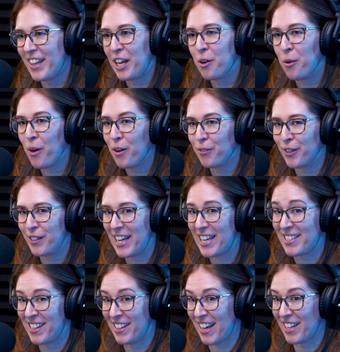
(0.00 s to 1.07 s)
they go on for
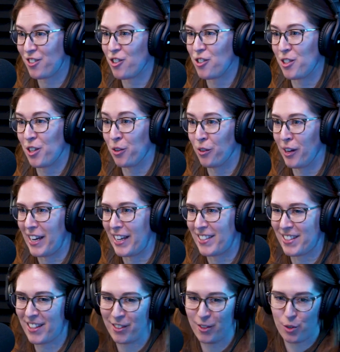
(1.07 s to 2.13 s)
days, and that's just the
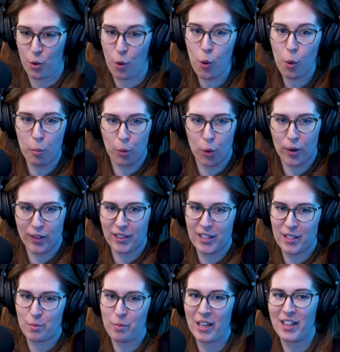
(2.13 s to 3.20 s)
grids. There's a whole board
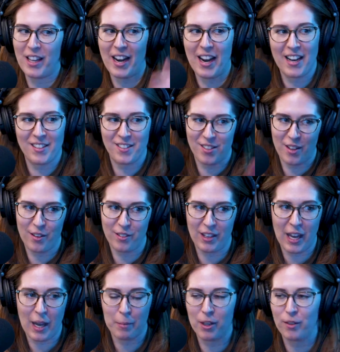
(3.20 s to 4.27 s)
this big that has a
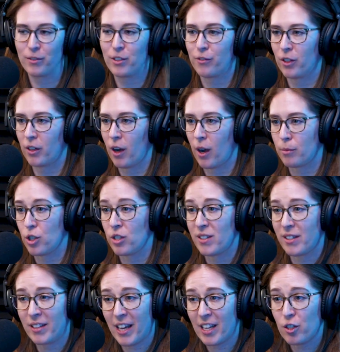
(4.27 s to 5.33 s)
gamut of different options,
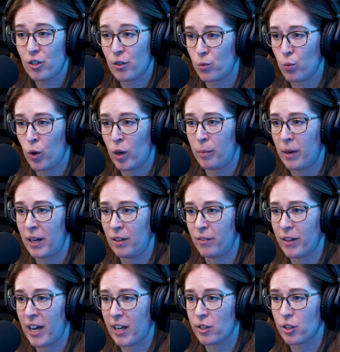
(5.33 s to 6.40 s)
and that's just one
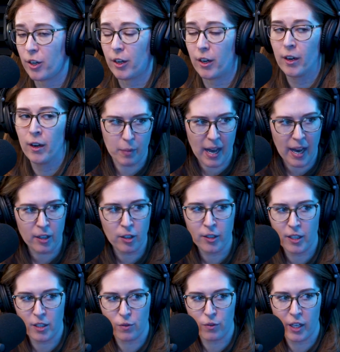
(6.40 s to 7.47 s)
manufacturer. This
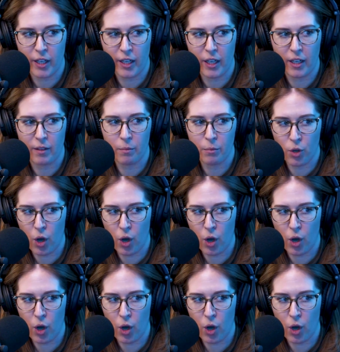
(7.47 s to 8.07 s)
pattern is very